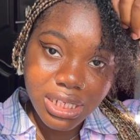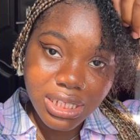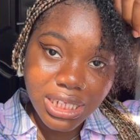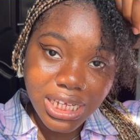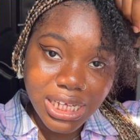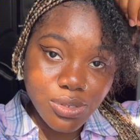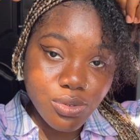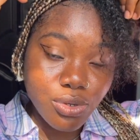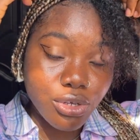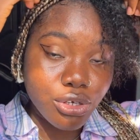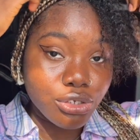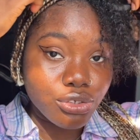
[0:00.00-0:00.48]
that's
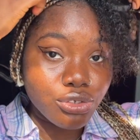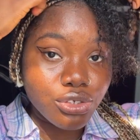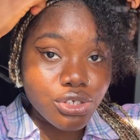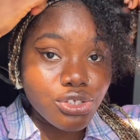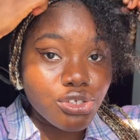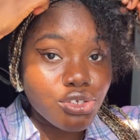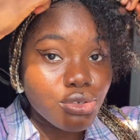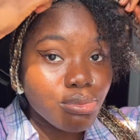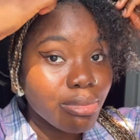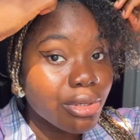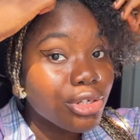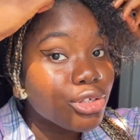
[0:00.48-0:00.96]
what you're doing
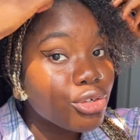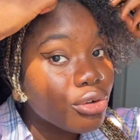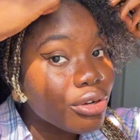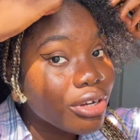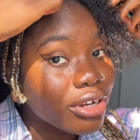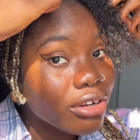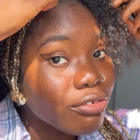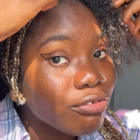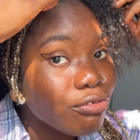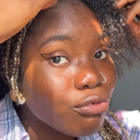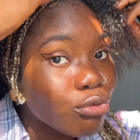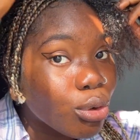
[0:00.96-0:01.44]
to make your
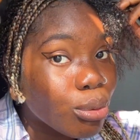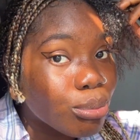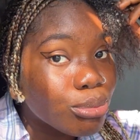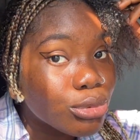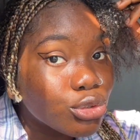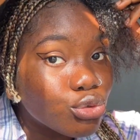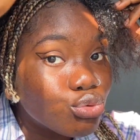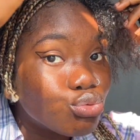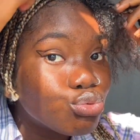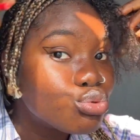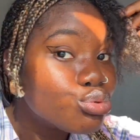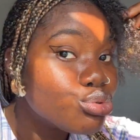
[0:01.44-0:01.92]
hair from the
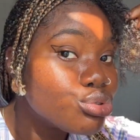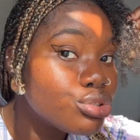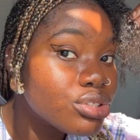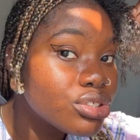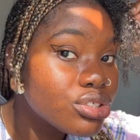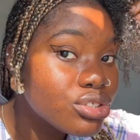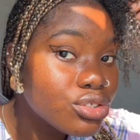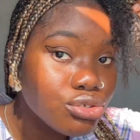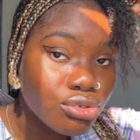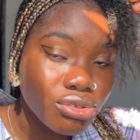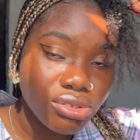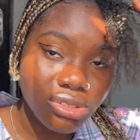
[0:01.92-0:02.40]
roots
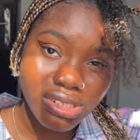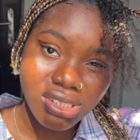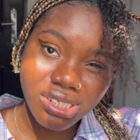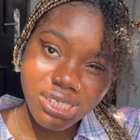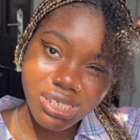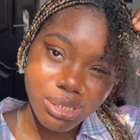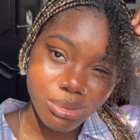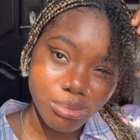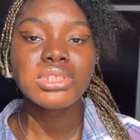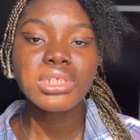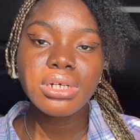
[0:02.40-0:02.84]
to the tip.